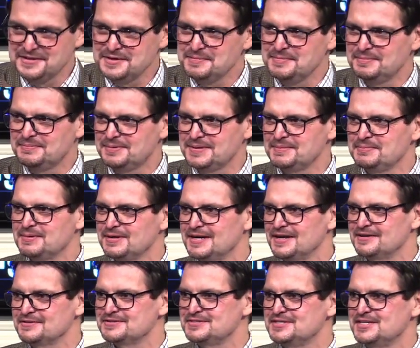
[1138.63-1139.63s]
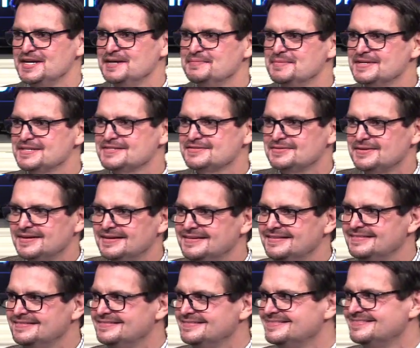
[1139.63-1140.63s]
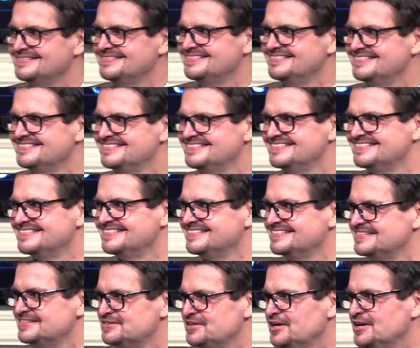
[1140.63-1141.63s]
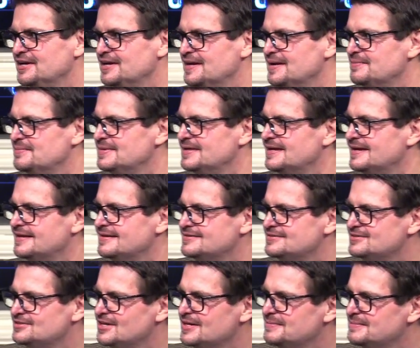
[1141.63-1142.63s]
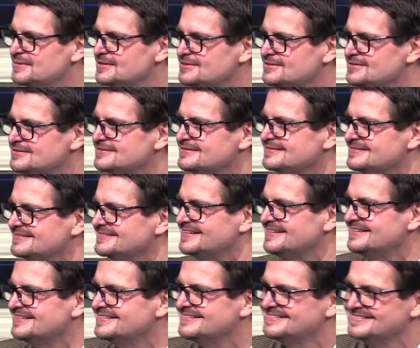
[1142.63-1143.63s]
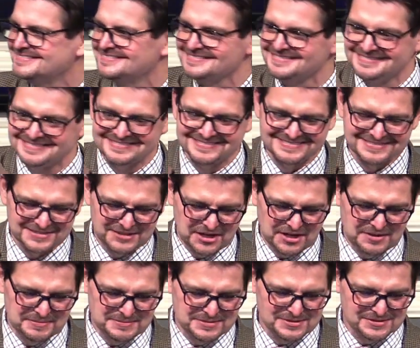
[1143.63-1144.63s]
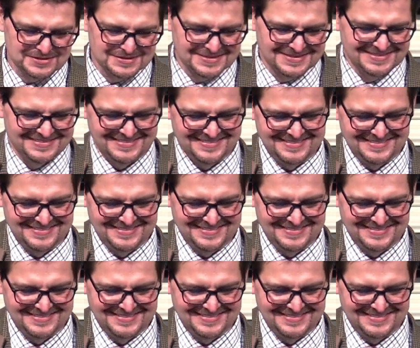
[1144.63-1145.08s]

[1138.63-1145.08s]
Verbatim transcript: it could be pronounced James, right? J-A-M-E-S, James. Yeah. James.